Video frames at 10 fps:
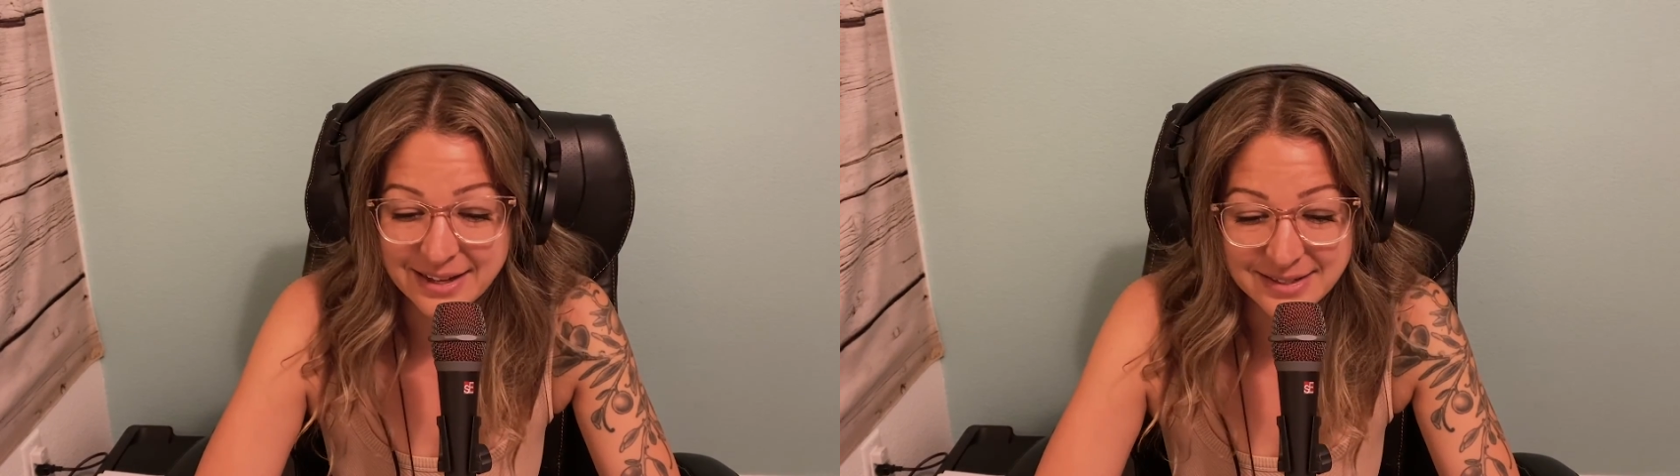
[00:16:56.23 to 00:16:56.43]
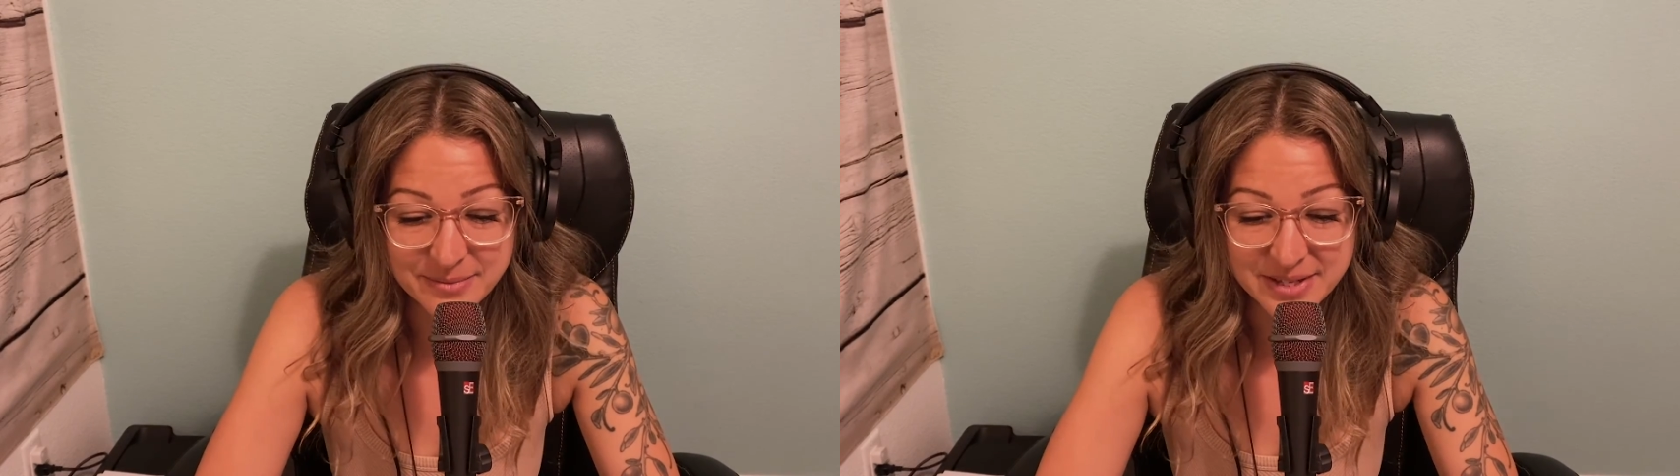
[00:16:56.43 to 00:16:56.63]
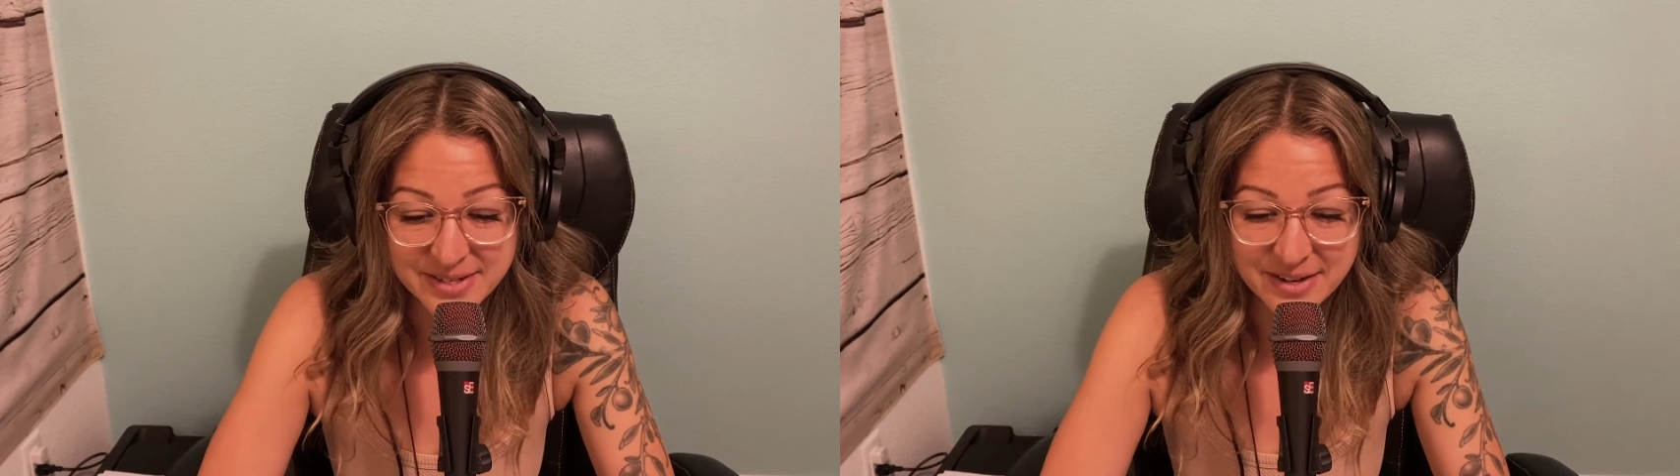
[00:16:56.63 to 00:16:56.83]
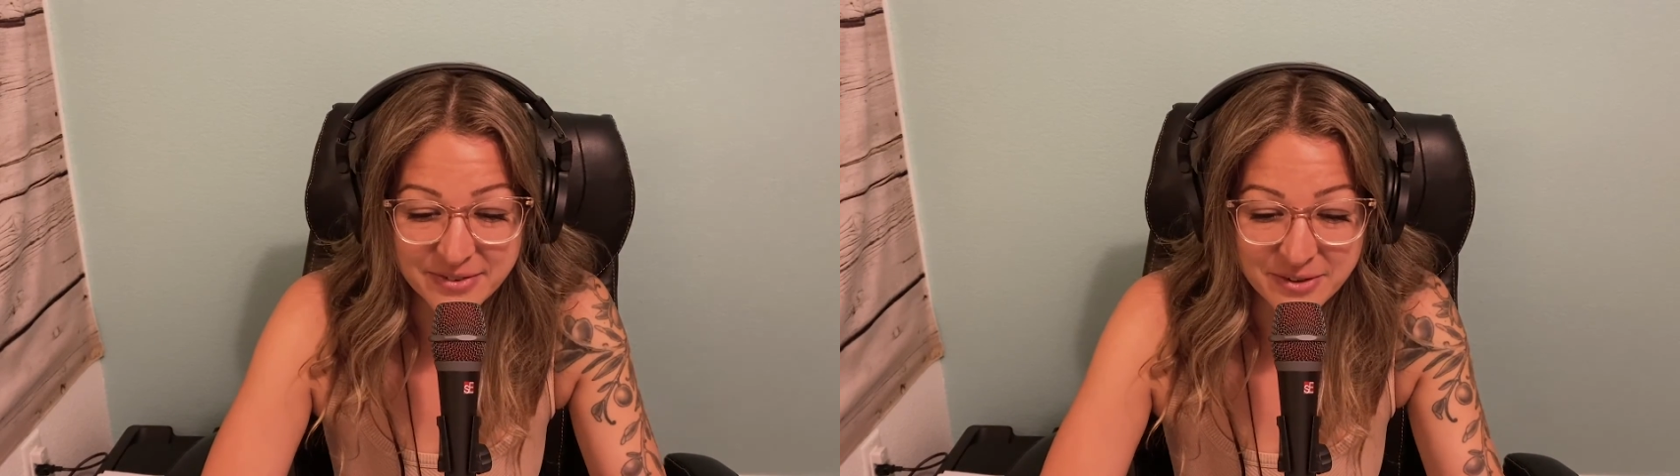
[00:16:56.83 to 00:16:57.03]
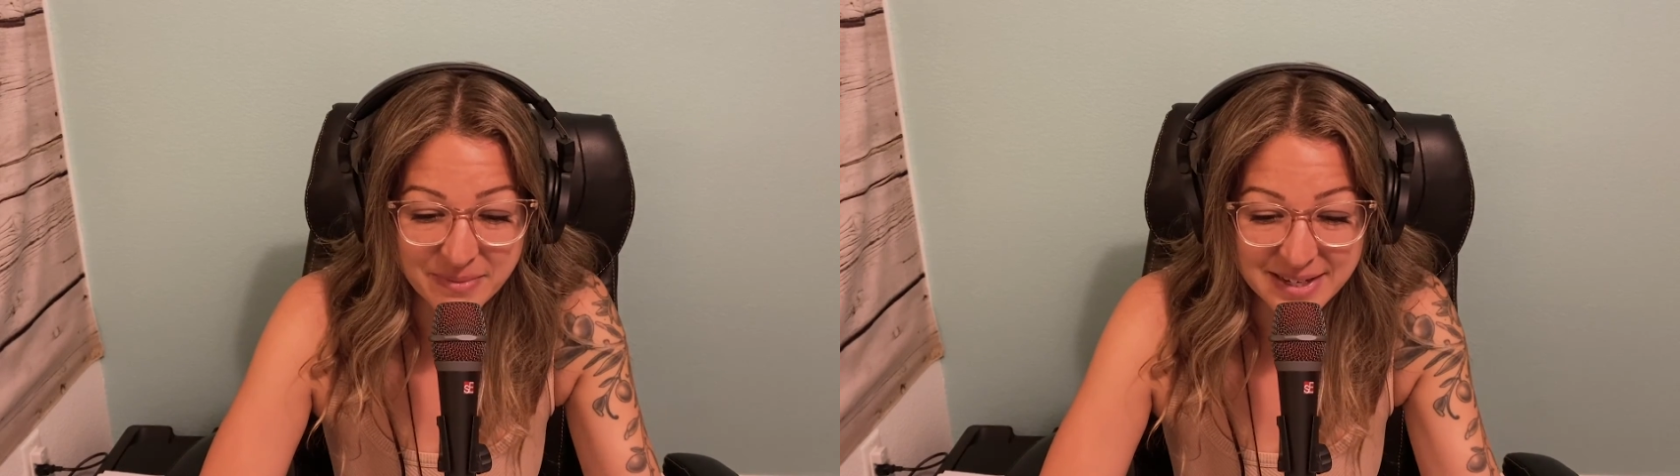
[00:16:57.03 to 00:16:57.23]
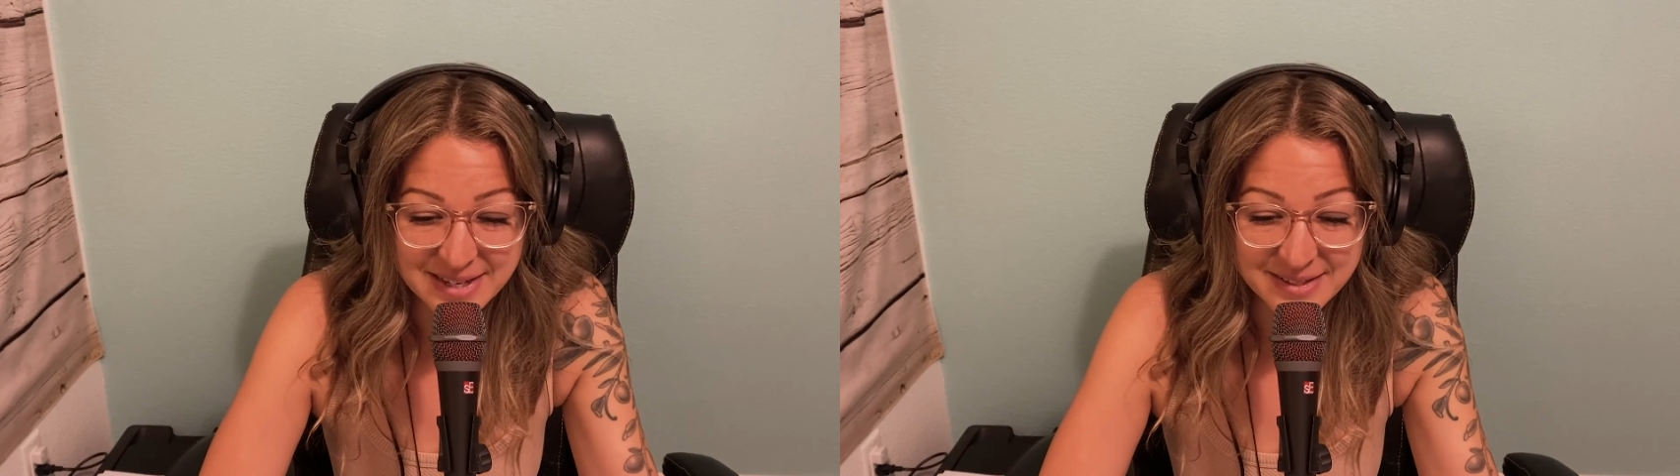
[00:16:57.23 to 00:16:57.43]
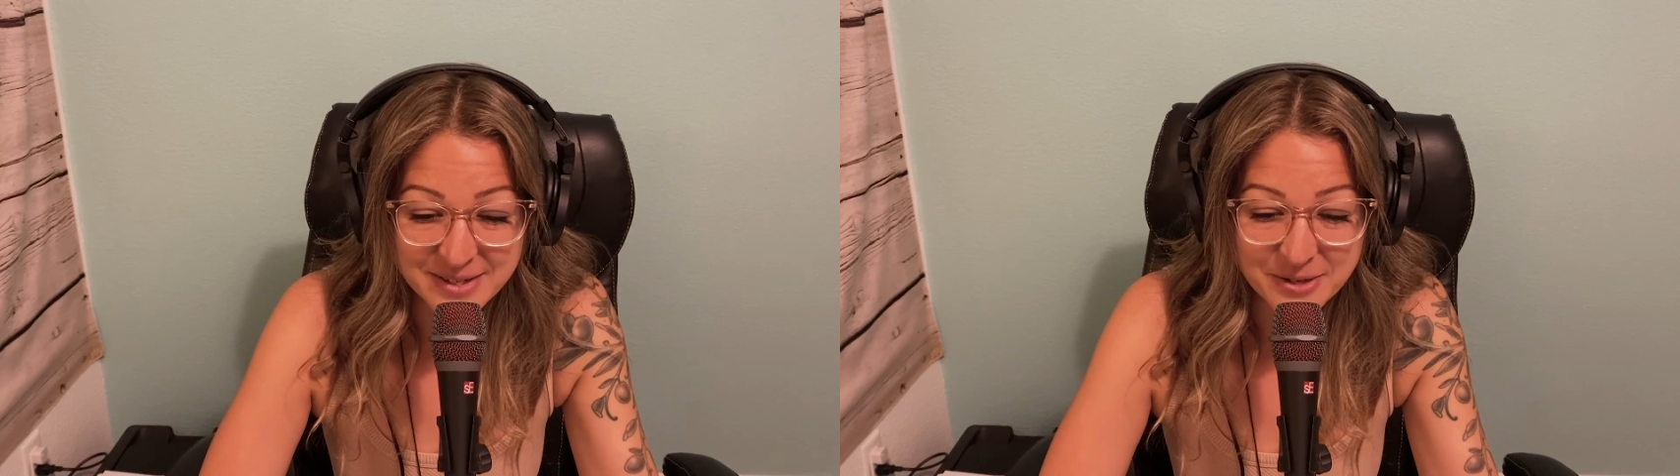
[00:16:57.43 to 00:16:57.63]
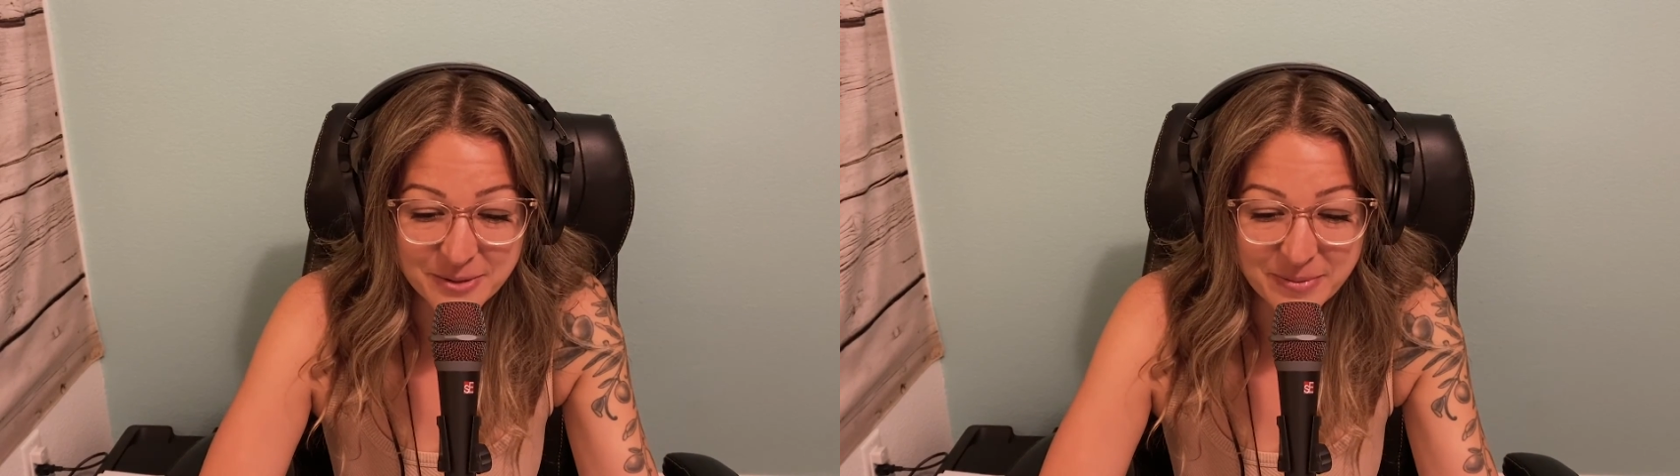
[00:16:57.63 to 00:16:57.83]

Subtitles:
some of this stuff could make sense to you.